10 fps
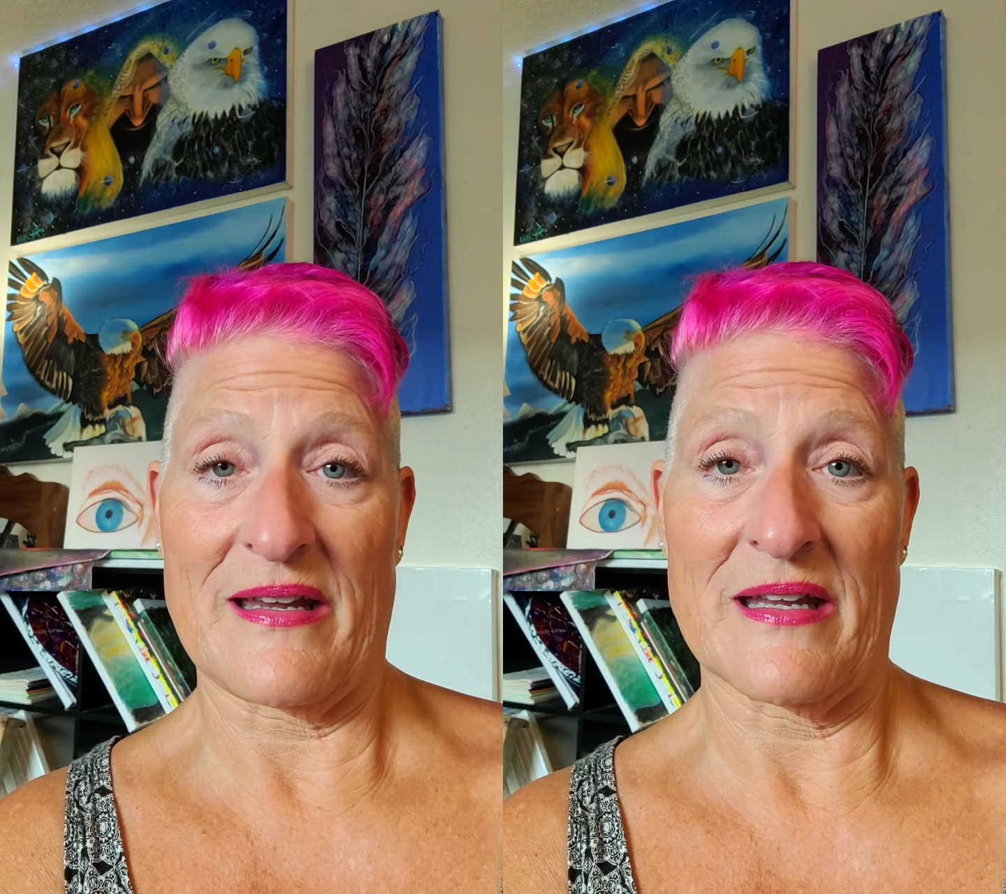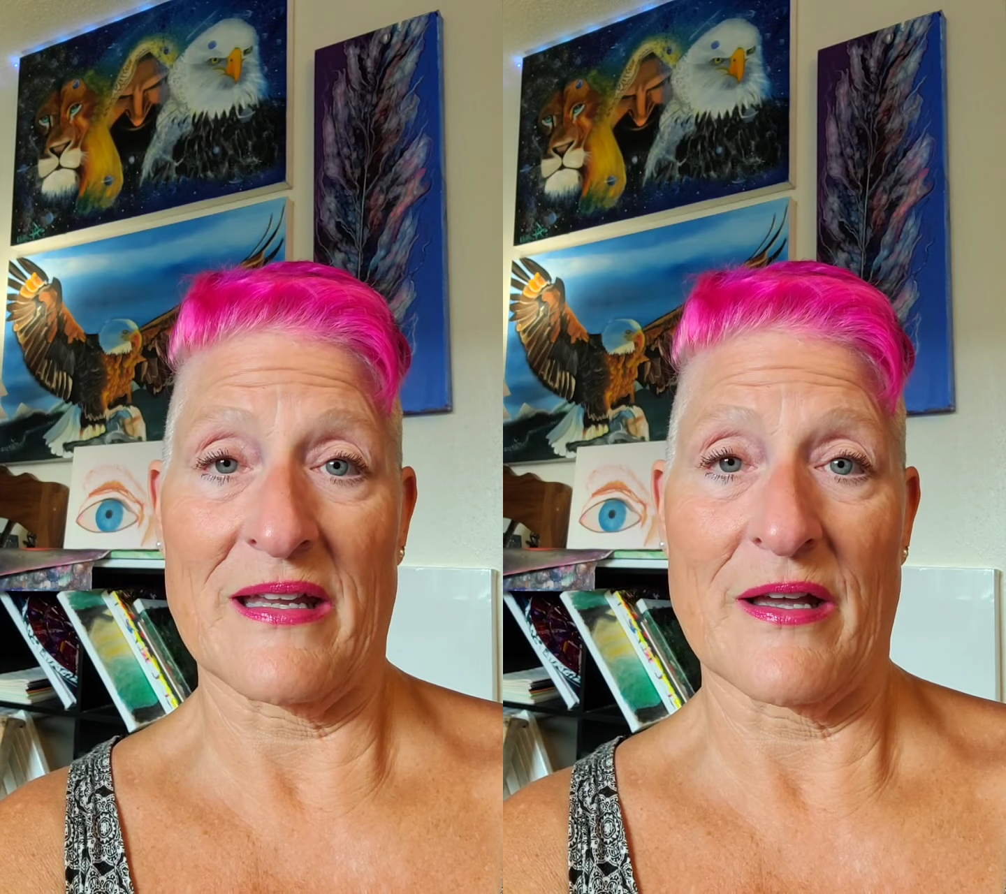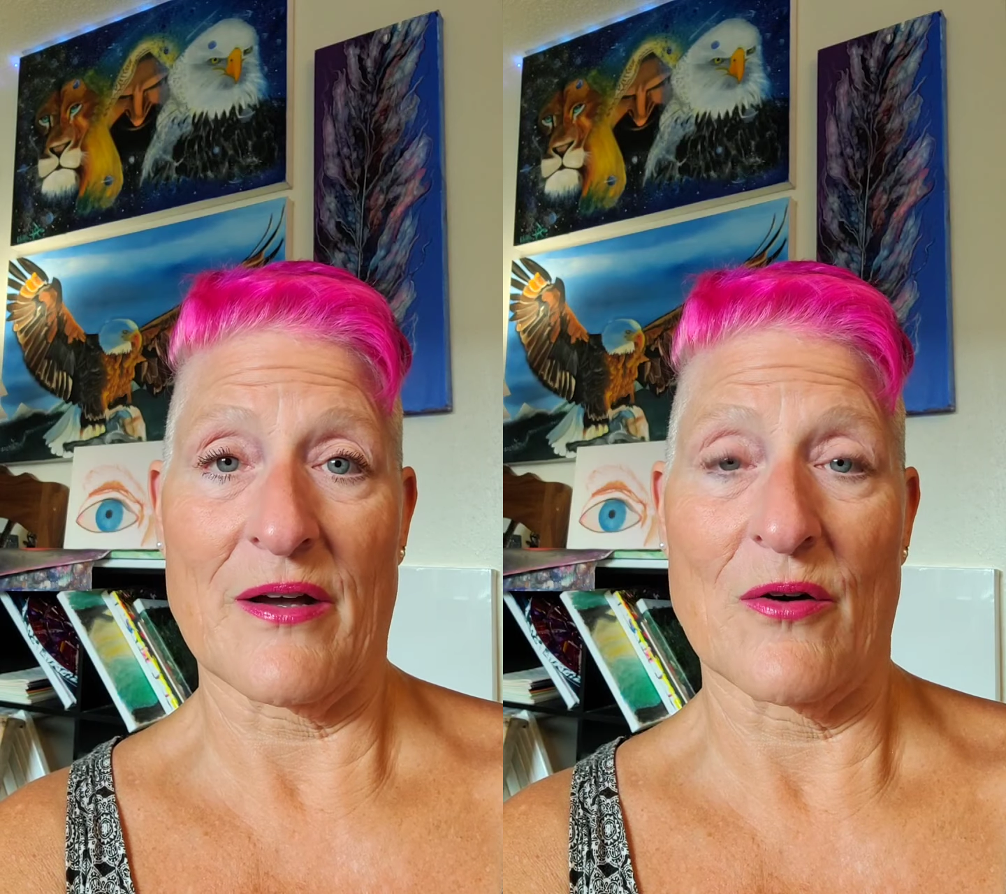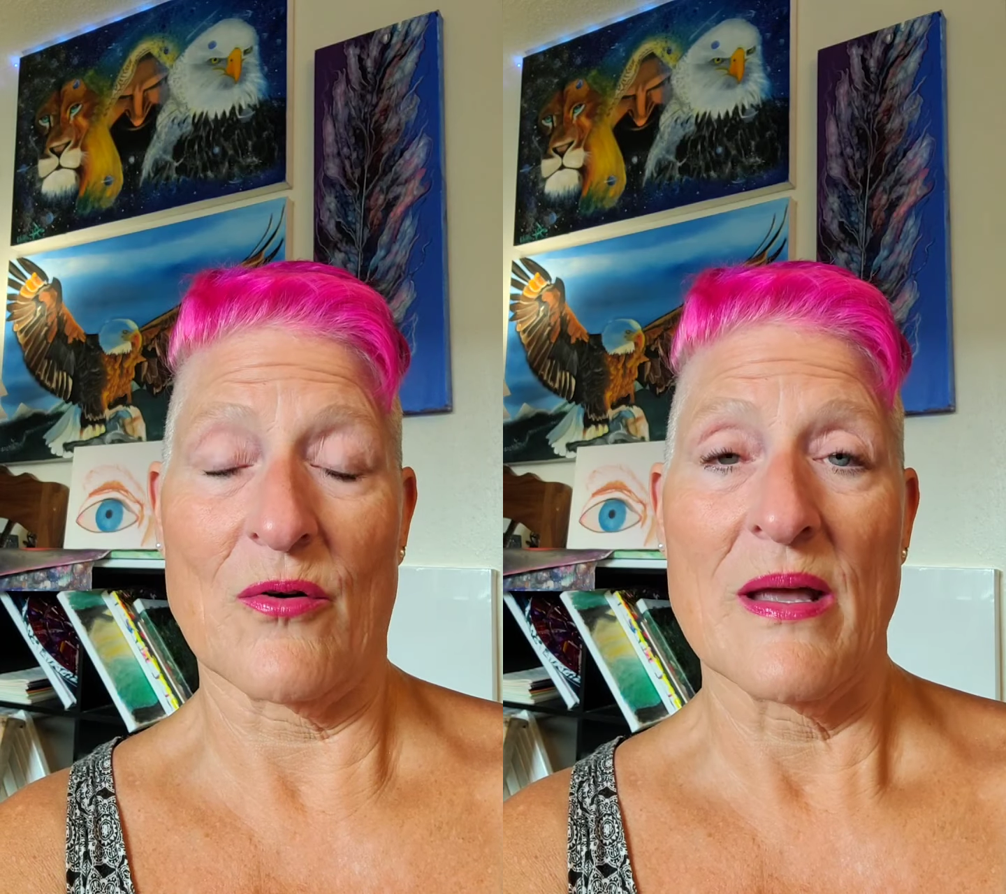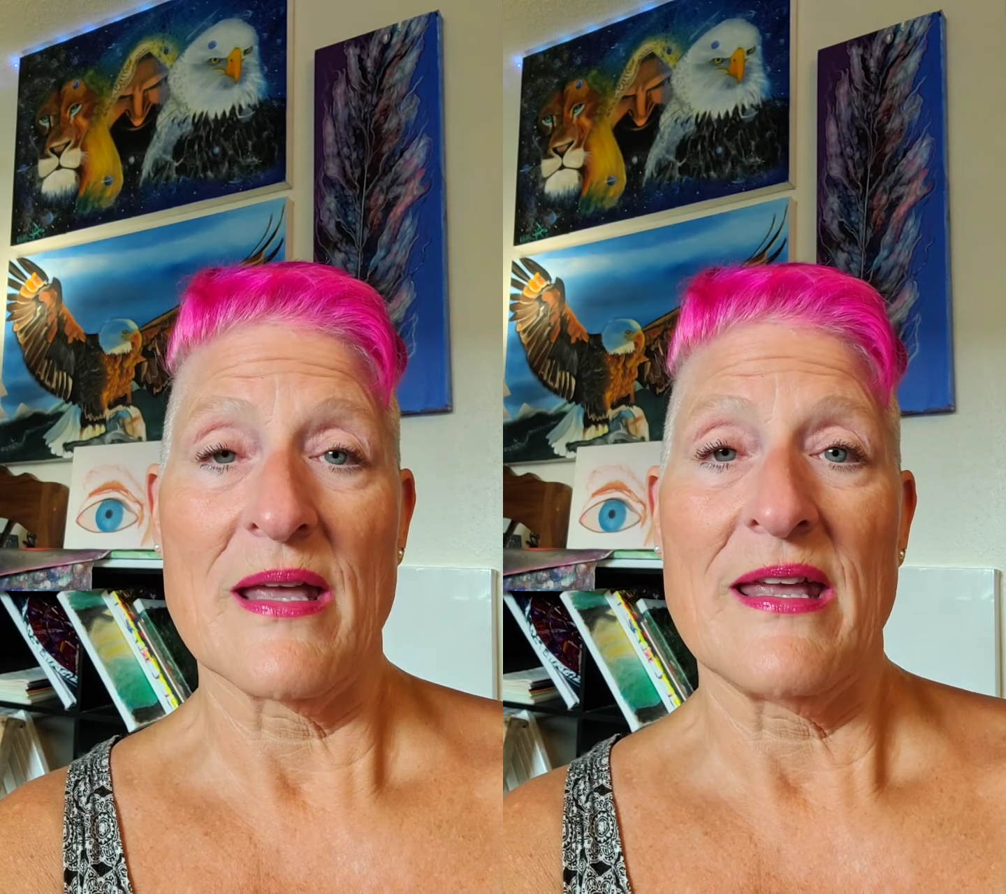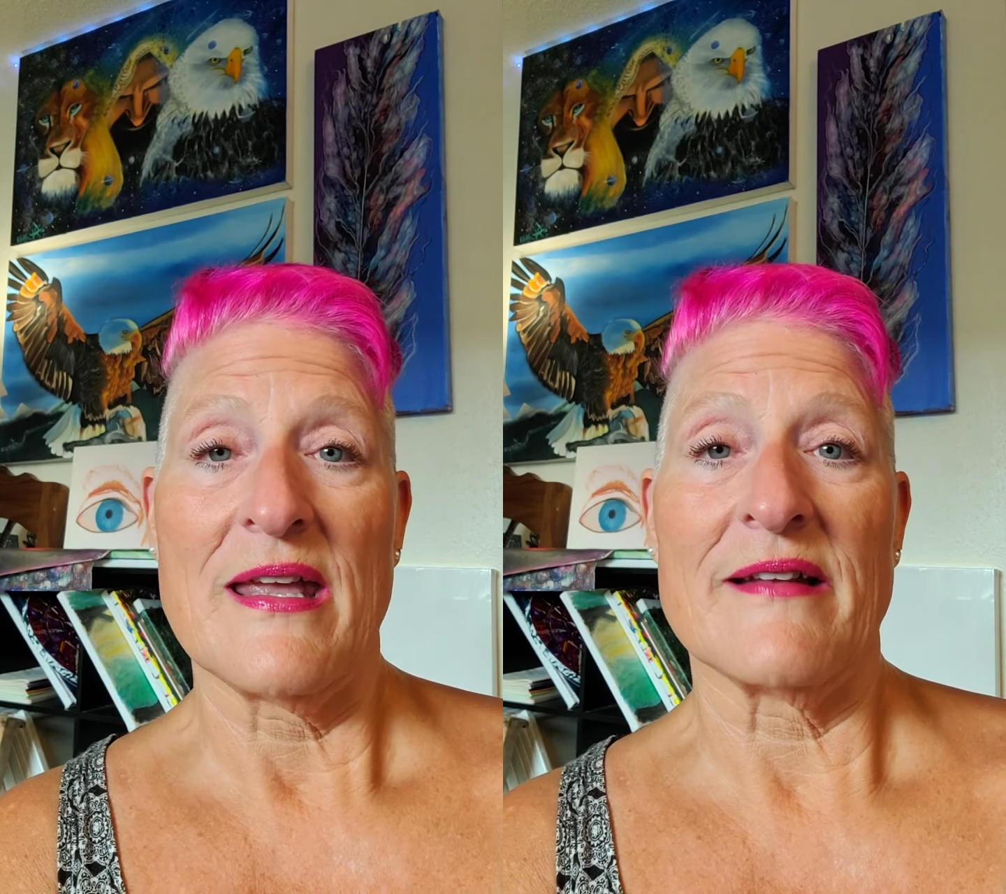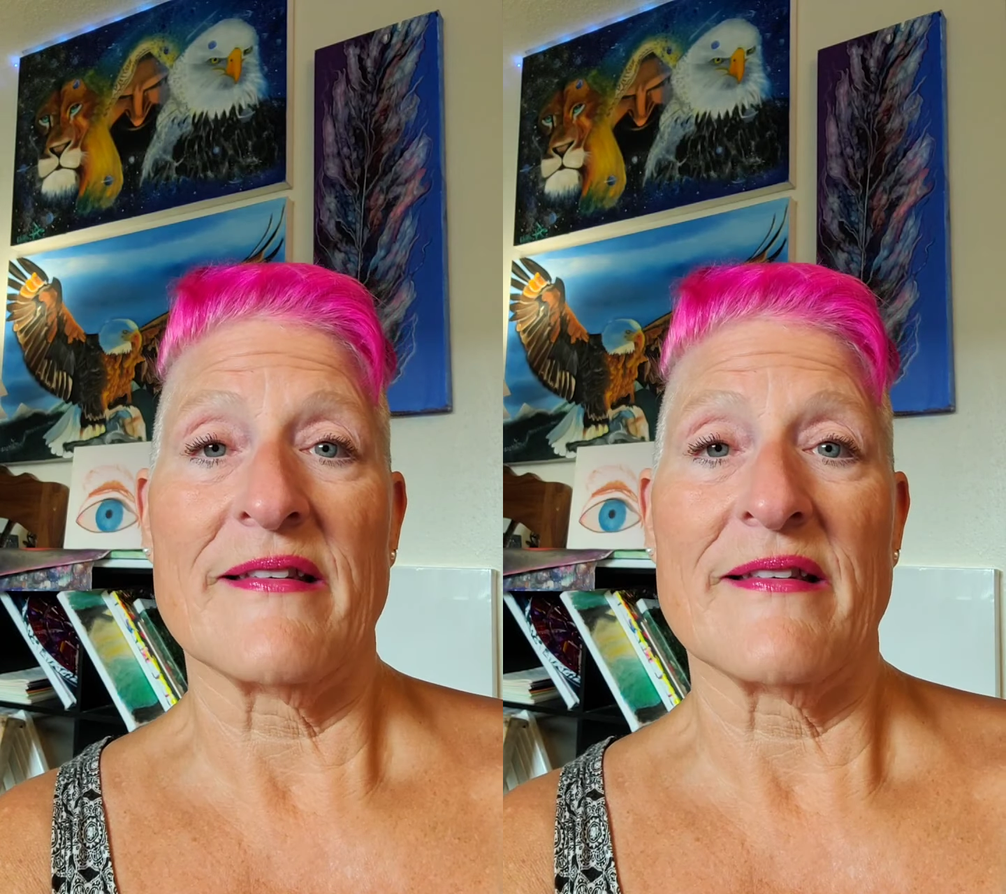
I could go. And